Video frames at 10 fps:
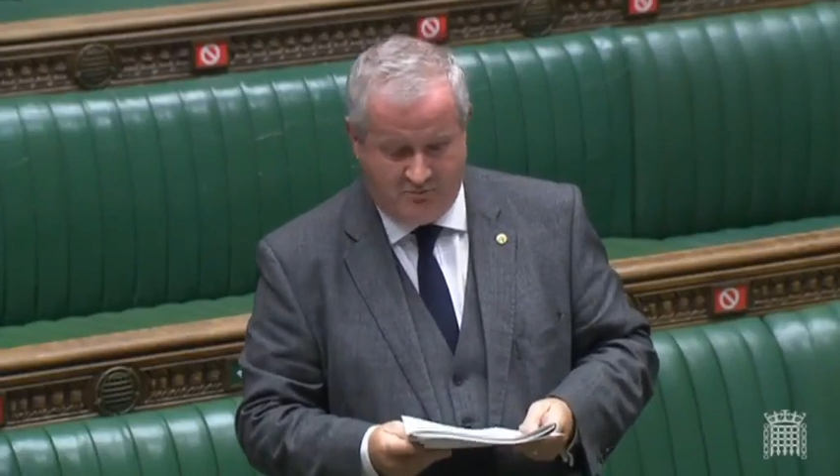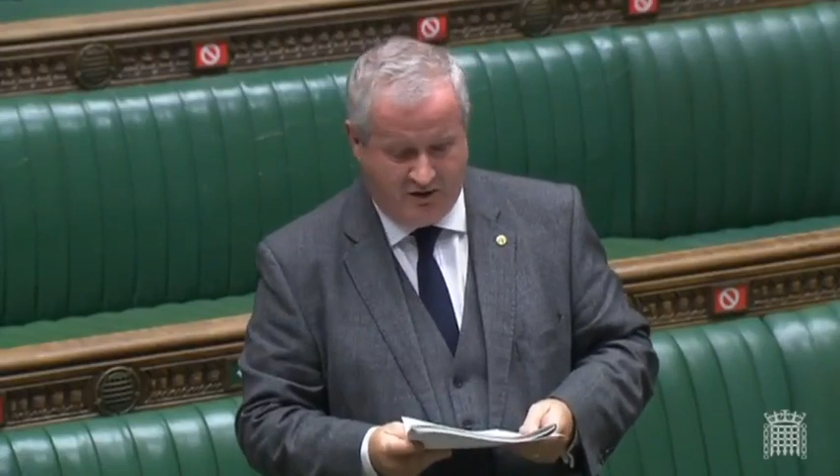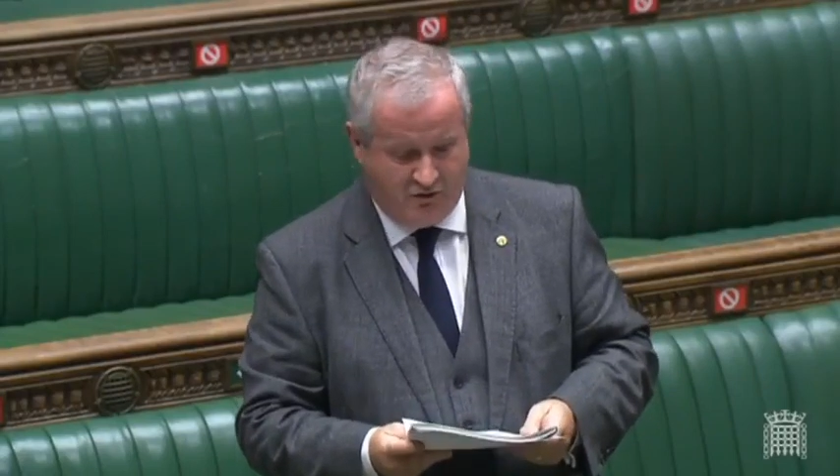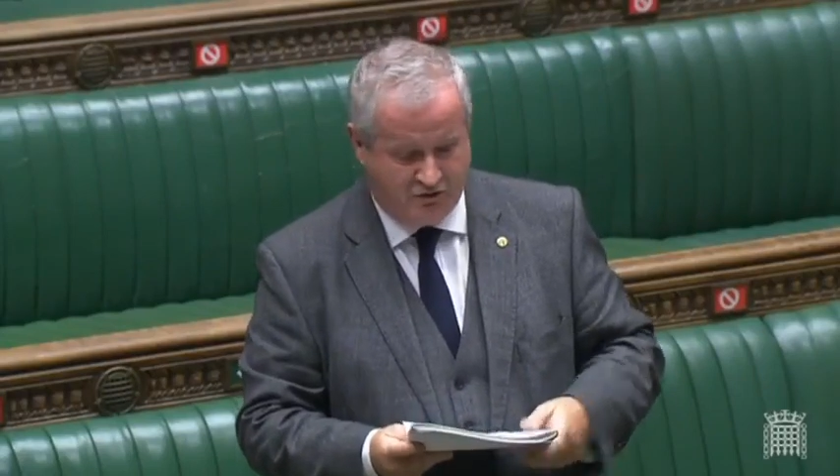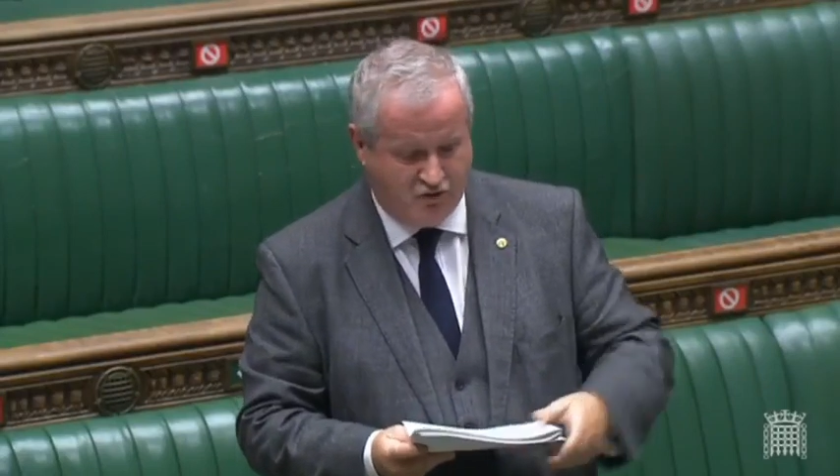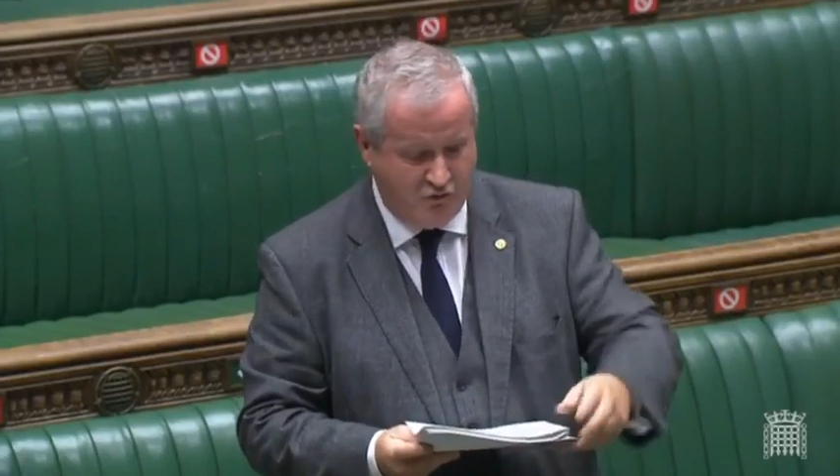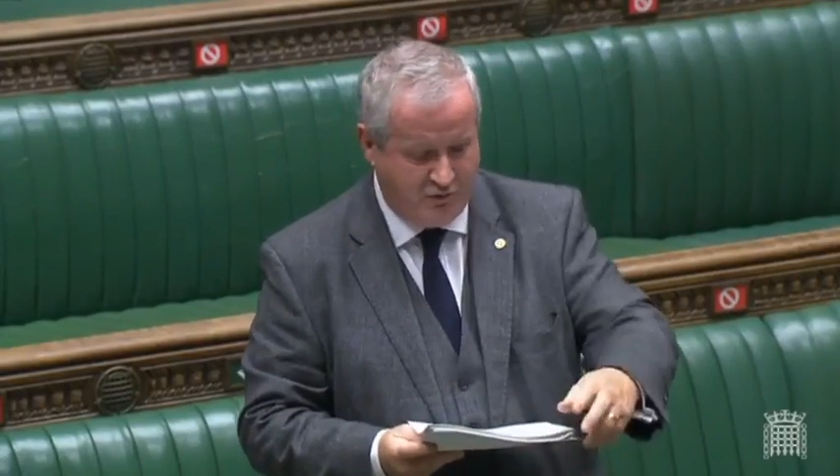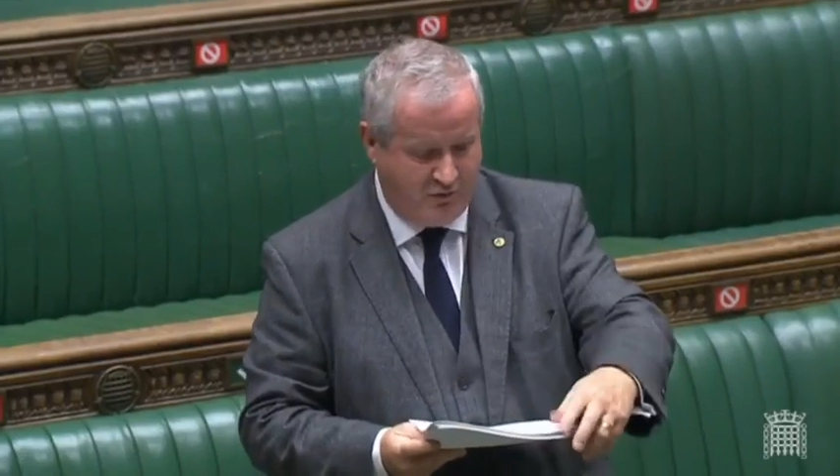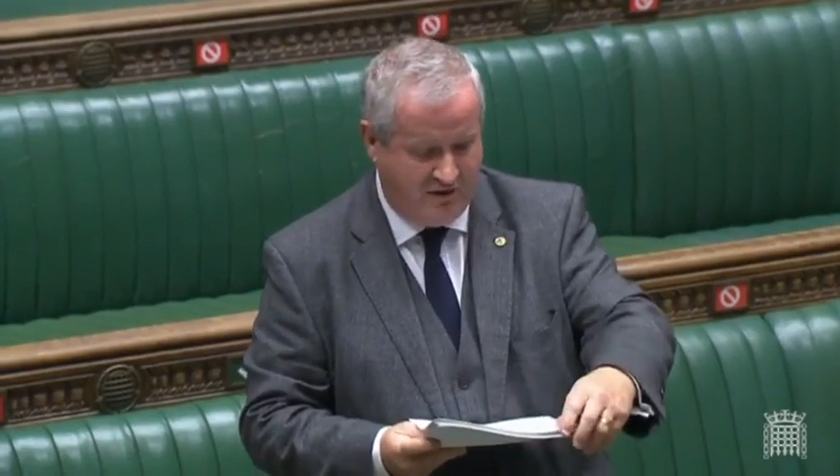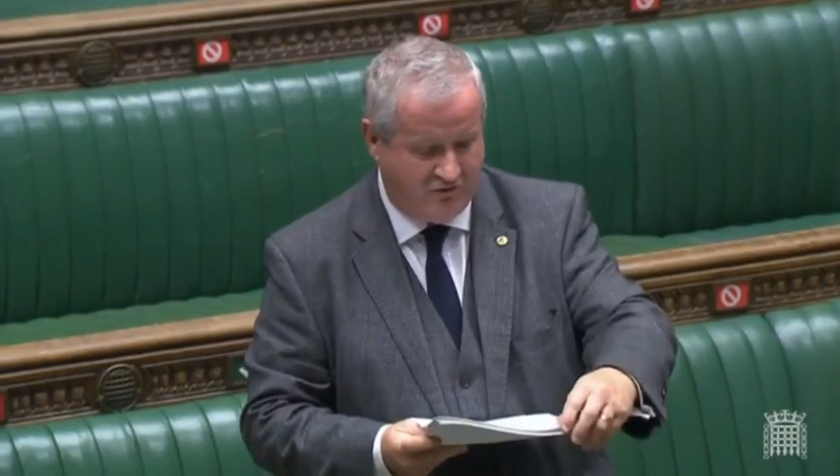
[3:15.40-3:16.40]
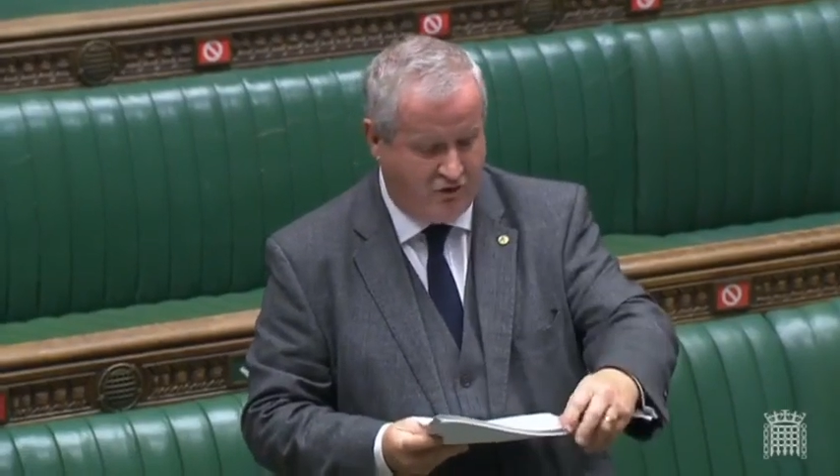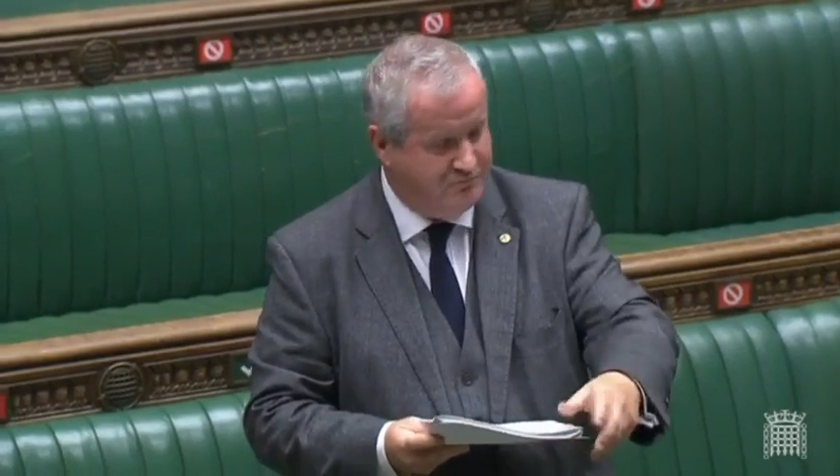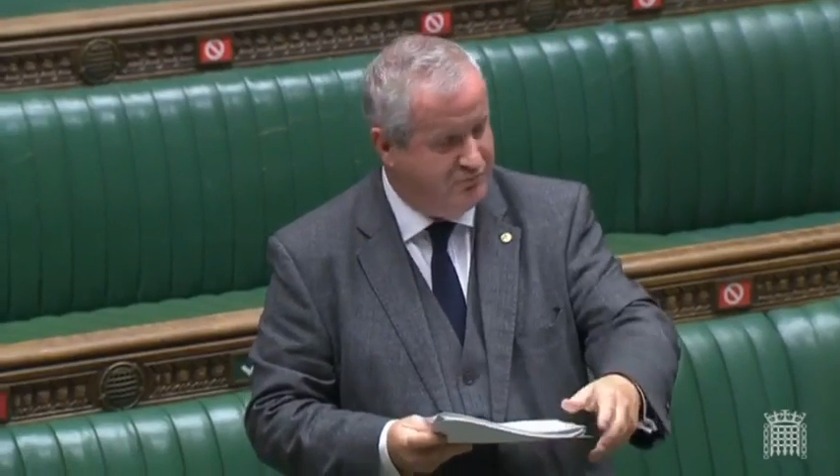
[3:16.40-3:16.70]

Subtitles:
by Lord Cooper when, as Lord